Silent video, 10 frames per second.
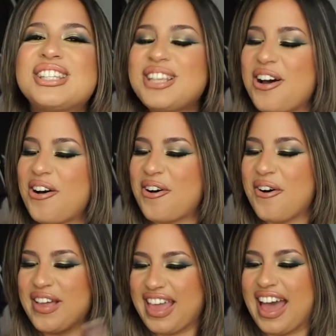
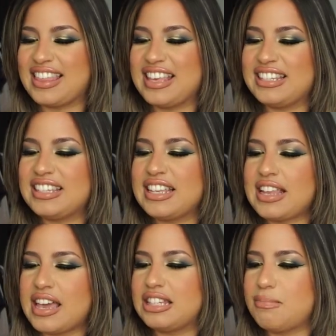so yeah this is the
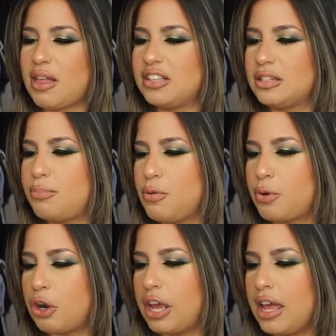nice melons boob
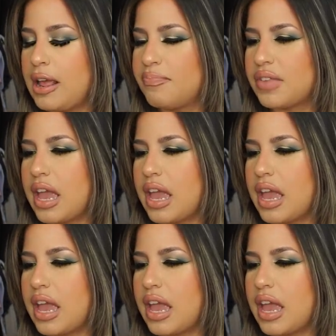cream